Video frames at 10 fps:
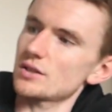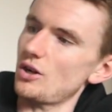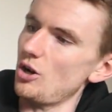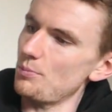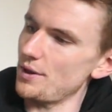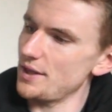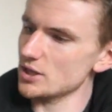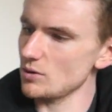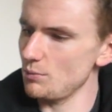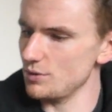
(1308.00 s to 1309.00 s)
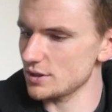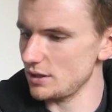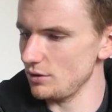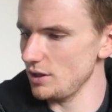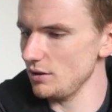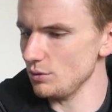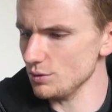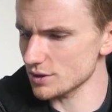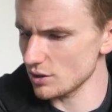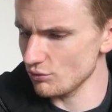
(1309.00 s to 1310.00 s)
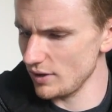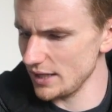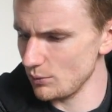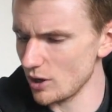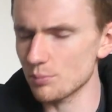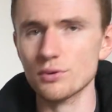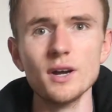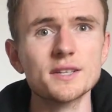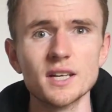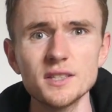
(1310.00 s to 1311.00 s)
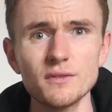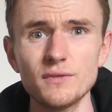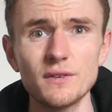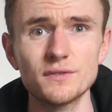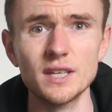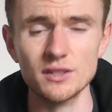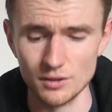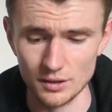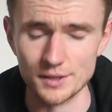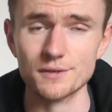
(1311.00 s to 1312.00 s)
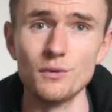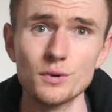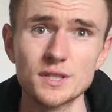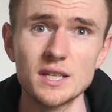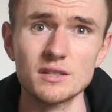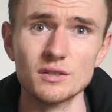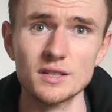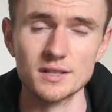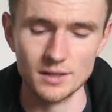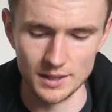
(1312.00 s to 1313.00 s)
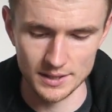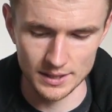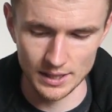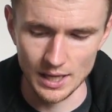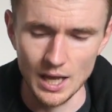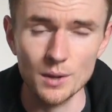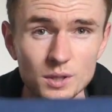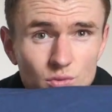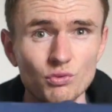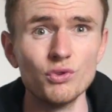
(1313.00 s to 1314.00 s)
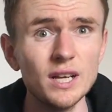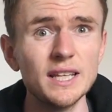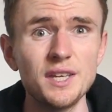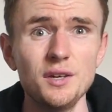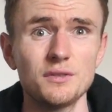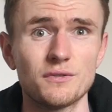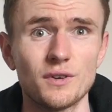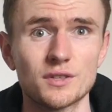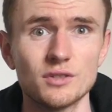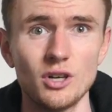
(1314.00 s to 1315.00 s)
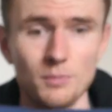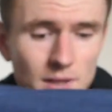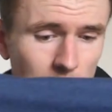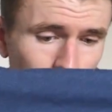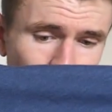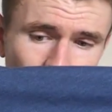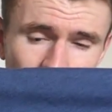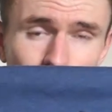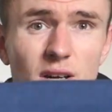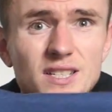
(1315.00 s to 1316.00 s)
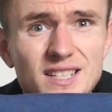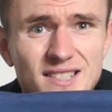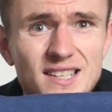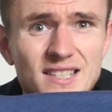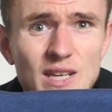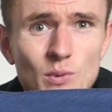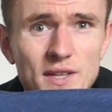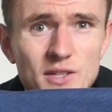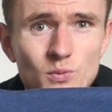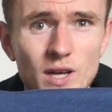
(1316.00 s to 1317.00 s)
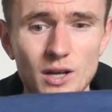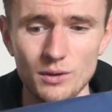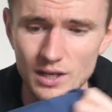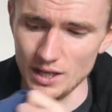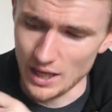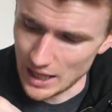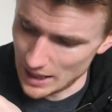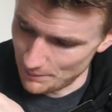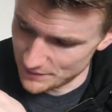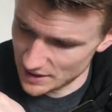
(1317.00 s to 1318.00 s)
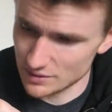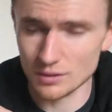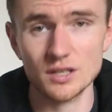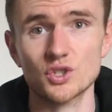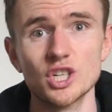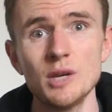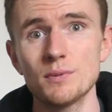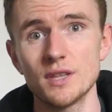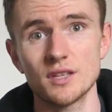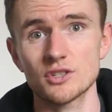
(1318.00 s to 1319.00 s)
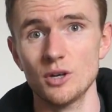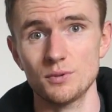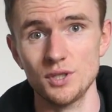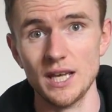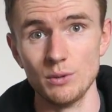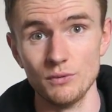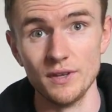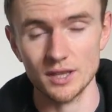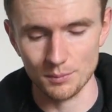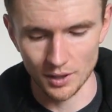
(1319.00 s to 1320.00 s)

top. This was also really well priced, under $15, $14.90, which is really good for a top, especially a Disney one as well. $10 cheaper than the tops you get within the